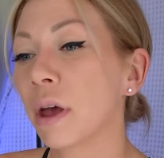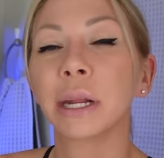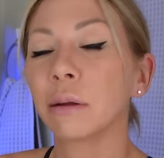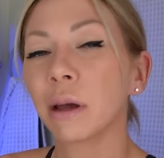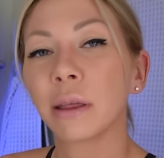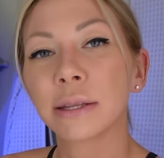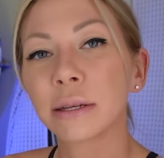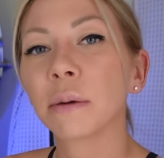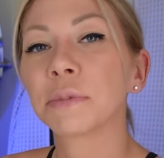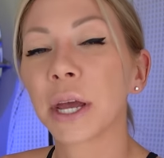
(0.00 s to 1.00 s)
But anyway, that's
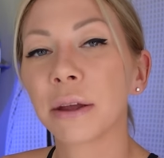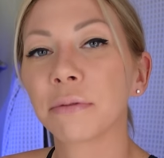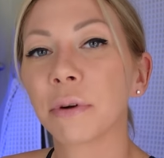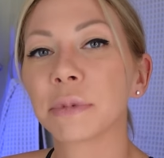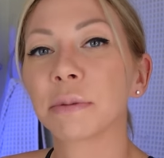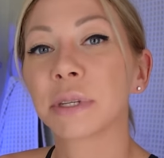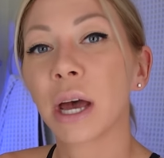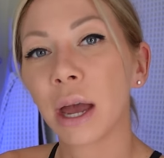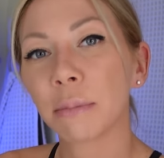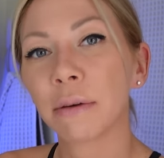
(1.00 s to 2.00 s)
an update from some
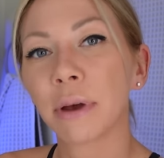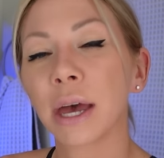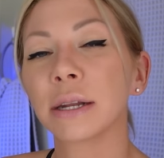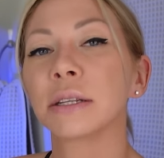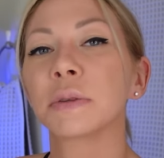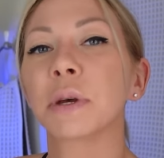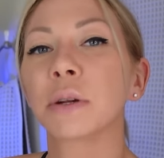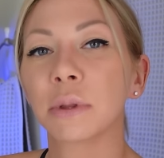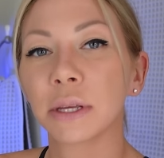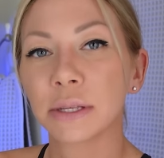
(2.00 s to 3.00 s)
time I've had to
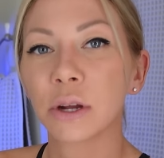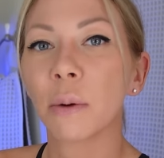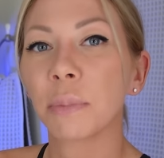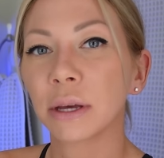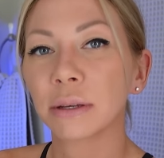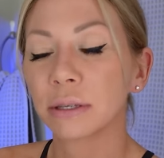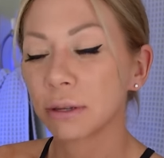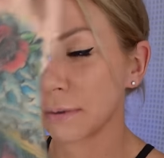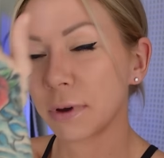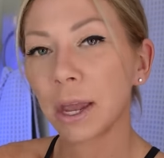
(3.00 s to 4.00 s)
spend with this
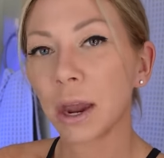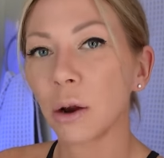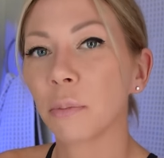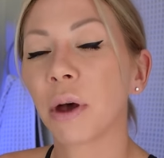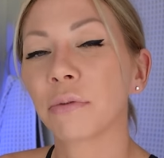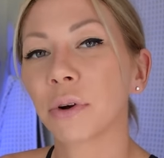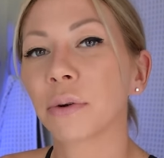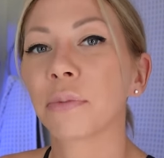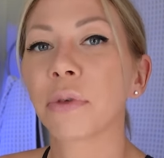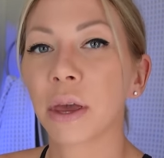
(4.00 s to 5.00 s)
Toppik's fake hair
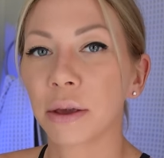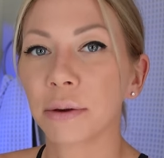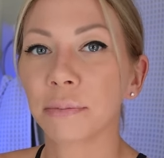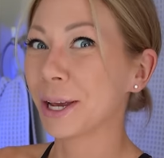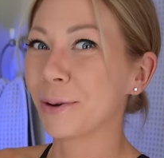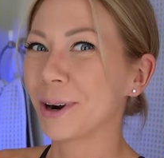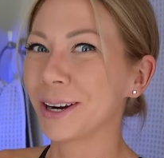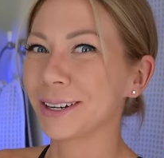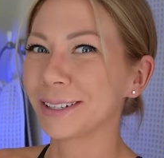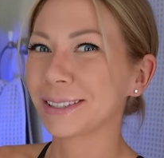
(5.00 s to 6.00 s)
puffer thing. Big
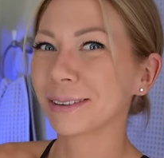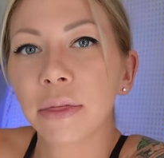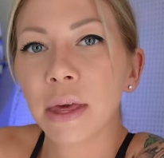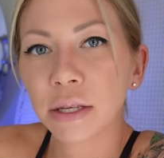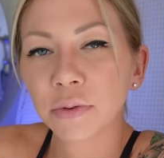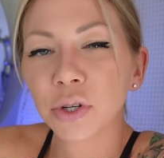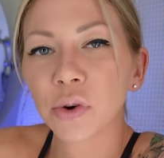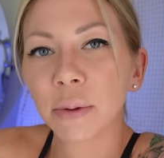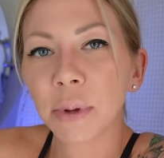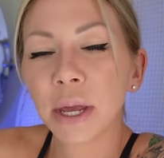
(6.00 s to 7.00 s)
words. Thanks for
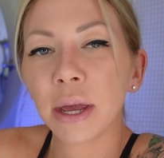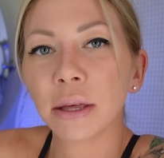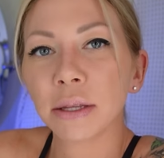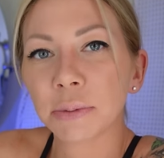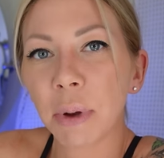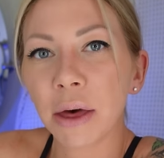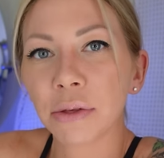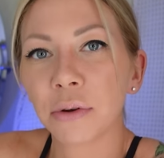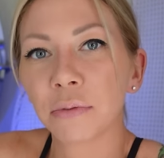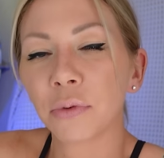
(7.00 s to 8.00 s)
joining me in this
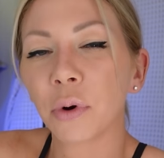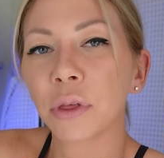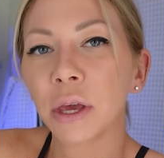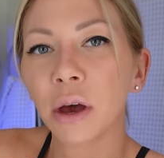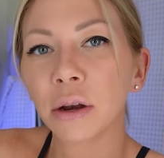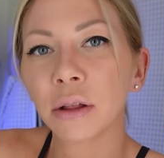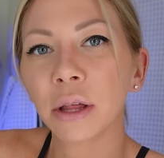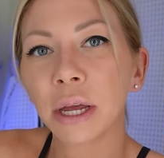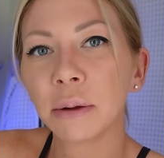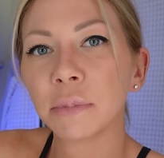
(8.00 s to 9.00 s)
bathroom for the
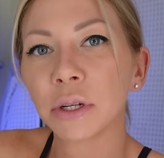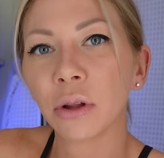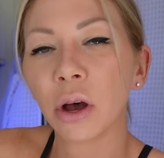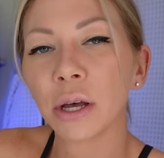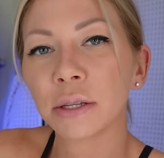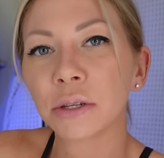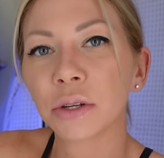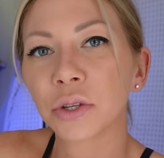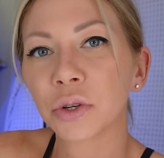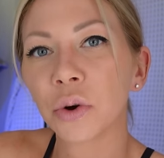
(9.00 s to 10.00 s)
unclaimed, lost,
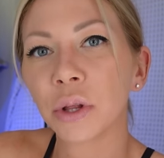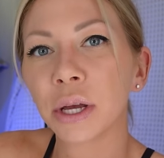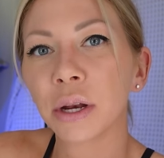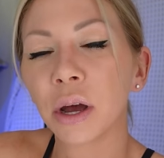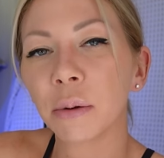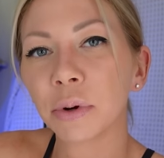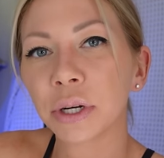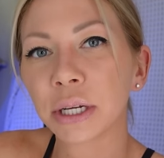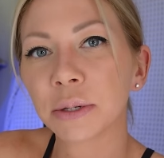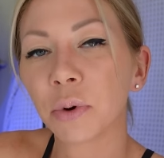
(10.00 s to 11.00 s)
stolen,
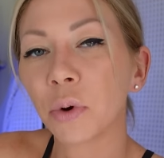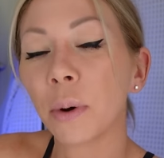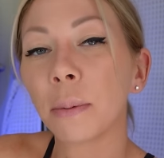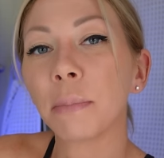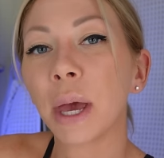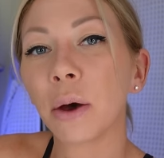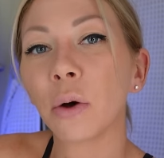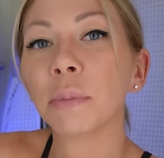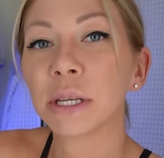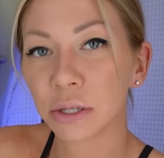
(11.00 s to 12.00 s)
unpredictable
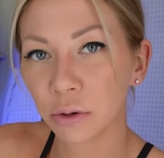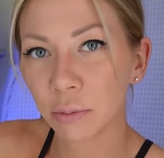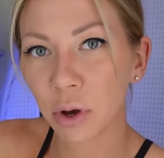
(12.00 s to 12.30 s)
mail mystery